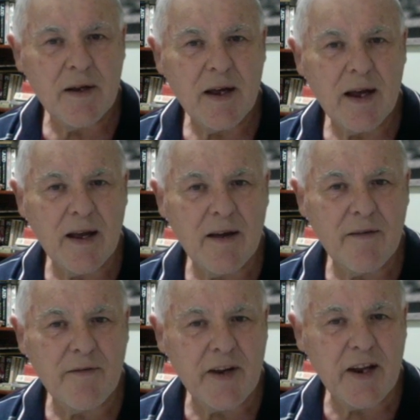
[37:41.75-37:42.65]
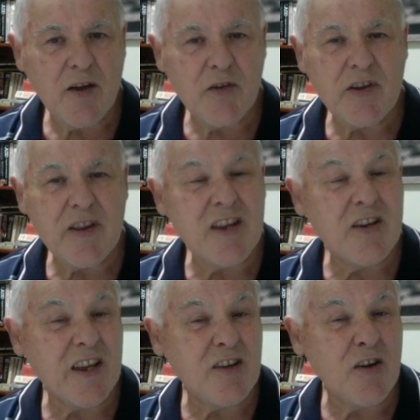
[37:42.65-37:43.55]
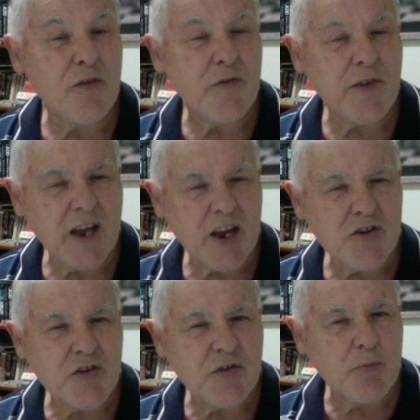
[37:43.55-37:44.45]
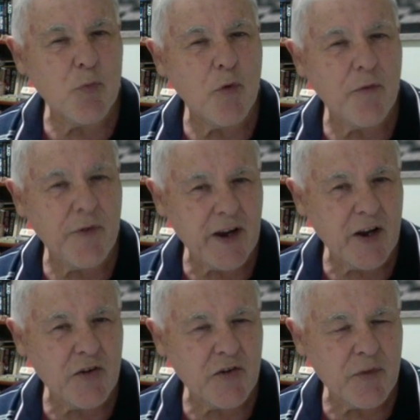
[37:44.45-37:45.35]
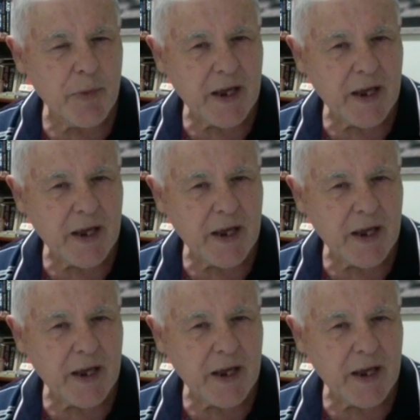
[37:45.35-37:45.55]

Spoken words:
videos, and then you get notifications of more videos that